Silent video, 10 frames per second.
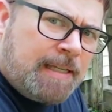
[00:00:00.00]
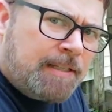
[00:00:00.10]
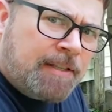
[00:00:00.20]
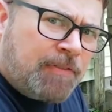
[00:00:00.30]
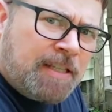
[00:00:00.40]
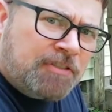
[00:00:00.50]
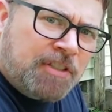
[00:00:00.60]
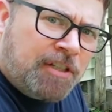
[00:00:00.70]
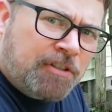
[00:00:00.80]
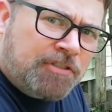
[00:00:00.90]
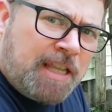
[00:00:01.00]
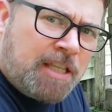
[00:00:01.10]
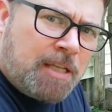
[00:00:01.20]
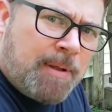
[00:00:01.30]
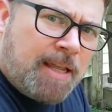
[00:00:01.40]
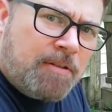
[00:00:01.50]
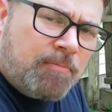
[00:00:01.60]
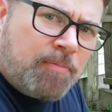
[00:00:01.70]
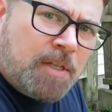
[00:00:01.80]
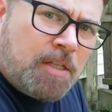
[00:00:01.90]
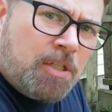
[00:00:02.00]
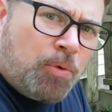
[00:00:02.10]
if he doesn't understand the command, you